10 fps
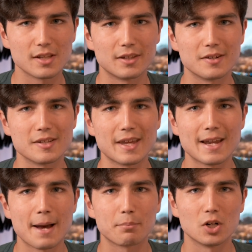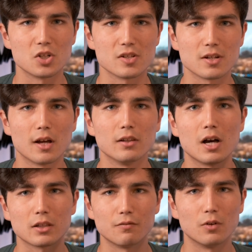and then there's an in-app purchase to
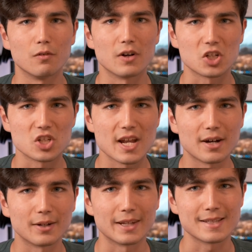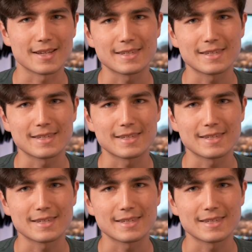unlock the full functionality. It's like